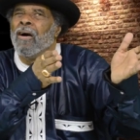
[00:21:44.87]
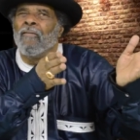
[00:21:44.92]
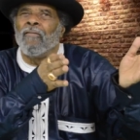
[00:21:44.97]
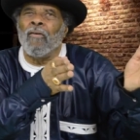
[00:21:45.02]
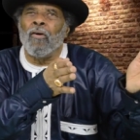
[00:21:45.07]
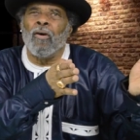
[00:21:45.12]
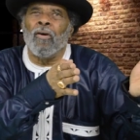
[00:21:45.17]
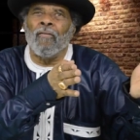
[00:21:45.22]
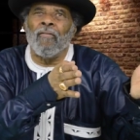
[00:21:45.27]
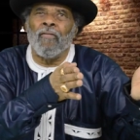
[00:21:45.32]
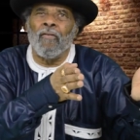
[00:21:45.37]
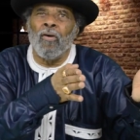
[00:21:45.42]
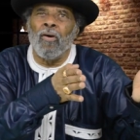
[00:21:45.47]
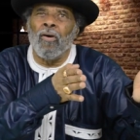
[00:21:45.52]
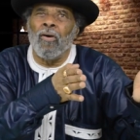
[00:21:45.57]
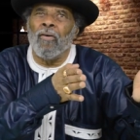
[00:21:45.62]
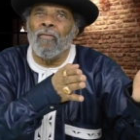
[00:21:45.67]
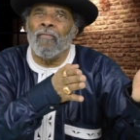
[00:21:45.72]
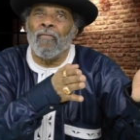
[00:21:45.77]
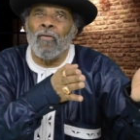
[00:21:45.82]
for,
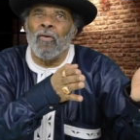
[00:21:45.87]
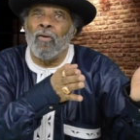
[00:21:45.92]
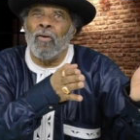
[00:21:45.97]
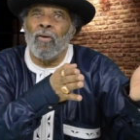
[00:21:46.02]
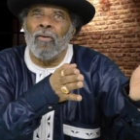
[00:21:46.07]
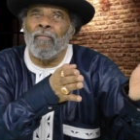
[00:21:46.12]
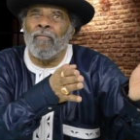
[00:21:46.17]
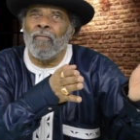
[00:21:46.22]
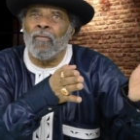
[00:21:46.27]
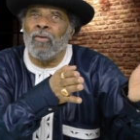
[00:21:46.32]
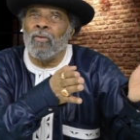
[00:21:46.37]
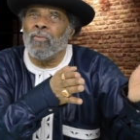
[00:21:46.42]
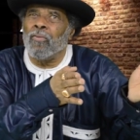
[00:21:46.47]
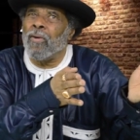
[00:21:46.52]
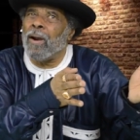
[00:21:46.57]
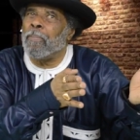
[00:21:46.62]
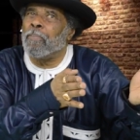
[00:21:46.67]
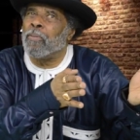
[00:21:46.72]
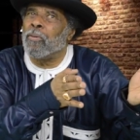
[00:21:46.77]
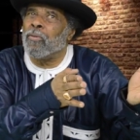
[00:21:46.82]
for, for, for
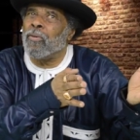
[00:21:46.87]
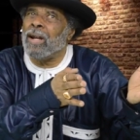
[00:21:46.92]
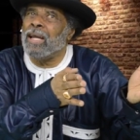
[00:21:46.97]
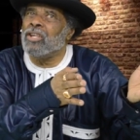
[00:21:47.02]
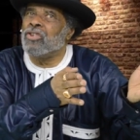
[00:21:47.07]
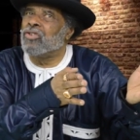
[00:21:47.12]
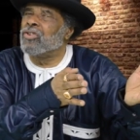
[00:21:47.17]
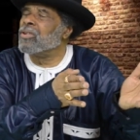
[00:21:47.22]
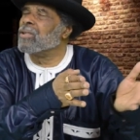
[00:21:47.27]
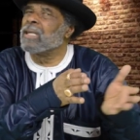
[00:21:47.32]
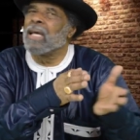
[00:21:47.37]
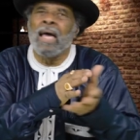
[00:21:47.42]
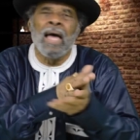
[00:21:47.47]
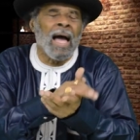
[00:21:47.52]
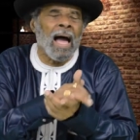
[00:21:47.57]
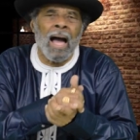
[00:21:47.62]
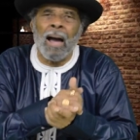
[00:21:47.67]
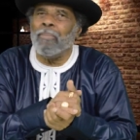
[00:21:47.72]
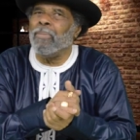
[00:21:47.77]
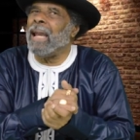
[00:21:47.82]
reparations,
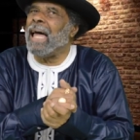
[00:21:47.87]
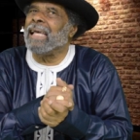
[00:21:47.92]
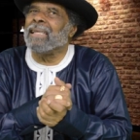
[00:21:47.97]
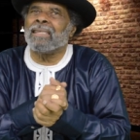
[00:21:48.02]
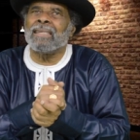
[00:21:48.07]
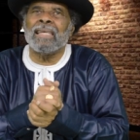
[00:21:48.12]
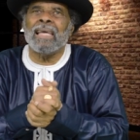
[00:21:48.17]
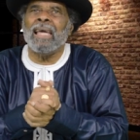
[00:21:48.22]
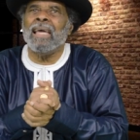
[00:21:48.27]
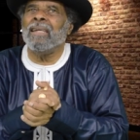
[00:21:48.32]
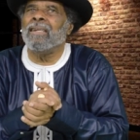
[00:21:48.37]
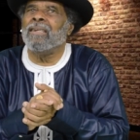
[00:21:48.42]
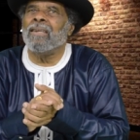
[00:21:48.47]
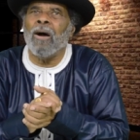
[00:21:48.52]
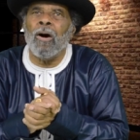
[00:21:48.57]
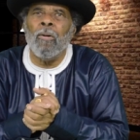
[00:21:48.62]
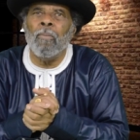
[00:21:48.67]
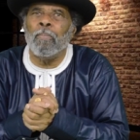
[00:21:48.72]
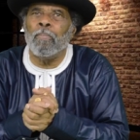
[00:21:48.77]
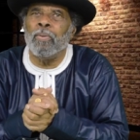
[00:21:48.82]
I'm not saying
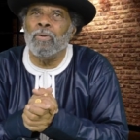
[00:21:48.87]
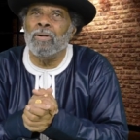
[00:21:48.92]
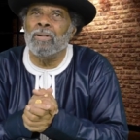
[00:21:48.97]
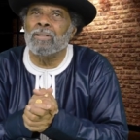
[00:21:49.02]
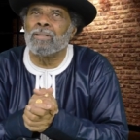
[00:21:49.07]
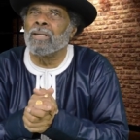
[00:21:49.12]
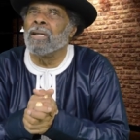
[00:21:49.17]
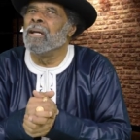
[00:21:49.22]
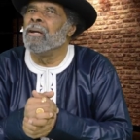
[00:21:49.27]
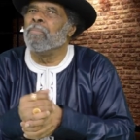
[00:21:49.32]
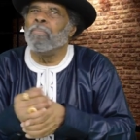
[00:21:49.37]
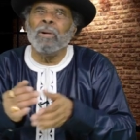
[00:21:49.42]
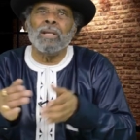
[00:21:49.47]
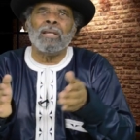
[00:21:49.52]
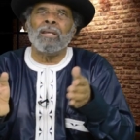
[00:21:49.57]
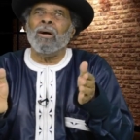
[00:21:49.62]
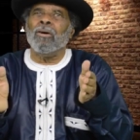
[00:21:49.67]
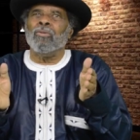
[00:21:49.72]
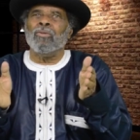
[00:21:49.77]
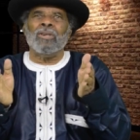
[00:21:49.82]
don't push,
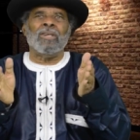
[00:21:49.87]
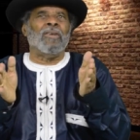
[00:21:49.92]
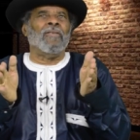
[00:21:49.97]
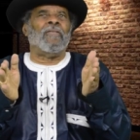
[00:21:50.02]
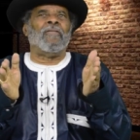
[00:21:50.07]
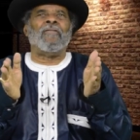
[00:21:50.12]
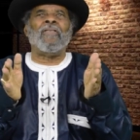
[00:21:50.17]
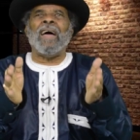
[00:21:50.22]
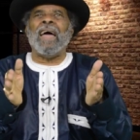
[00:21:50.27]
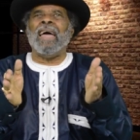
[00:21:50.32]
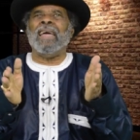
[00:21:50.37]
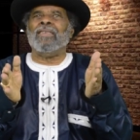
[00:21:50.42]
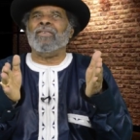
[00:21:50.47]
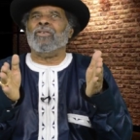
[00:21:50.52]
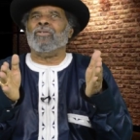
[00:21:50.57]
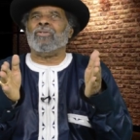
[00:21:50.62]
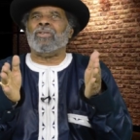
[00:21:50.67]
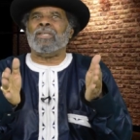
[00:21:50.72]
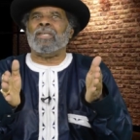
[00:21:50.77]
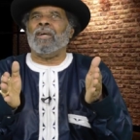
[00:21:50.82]
but don't define
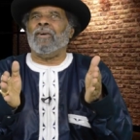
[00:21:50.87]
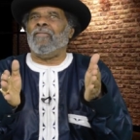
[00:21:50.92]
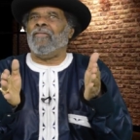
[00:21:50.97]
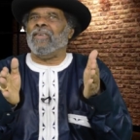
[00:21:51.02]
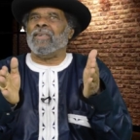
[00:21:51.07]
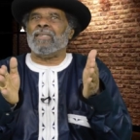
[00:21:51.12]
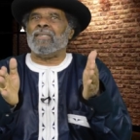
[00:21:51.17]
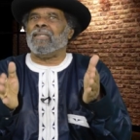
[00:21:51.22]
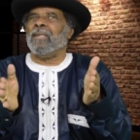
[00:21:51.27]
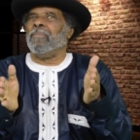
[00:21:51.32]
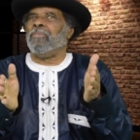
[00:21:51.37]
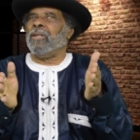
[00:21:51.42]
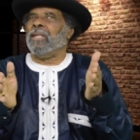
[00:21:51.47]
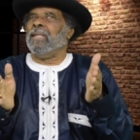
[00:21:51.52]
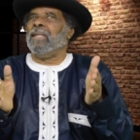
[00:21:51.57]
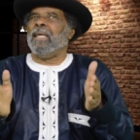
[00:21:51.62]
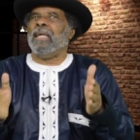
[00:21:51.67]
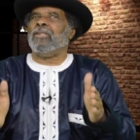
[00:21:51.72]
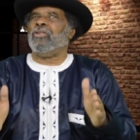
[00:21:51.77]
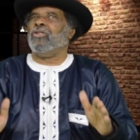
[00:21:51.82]
yourself as
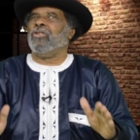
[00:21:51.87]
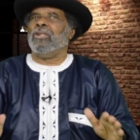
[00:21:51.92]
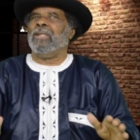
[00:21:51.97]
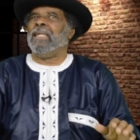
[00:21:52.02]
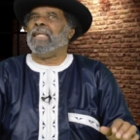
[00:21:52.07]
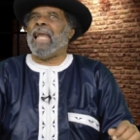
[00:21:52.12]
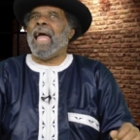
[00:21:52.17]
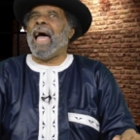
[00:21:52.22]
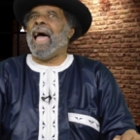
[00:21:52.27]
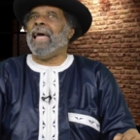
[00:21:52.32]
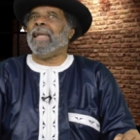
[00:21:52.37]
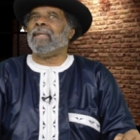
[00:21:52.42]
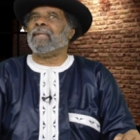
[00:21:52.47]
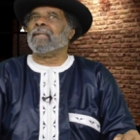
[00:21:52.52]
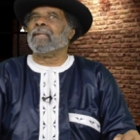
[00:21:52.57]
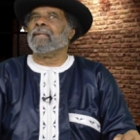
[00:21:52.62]
something that you're not.